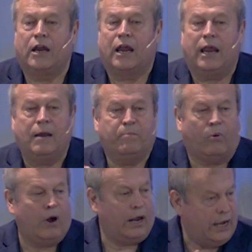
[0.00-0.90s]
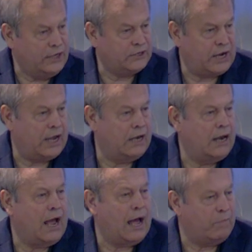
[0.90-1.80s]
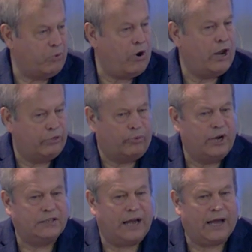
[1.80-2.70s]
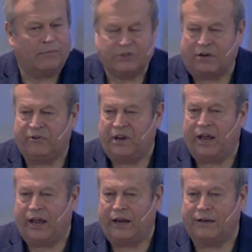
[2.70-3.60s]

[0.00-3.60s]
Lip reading: He said, I pray three times every day.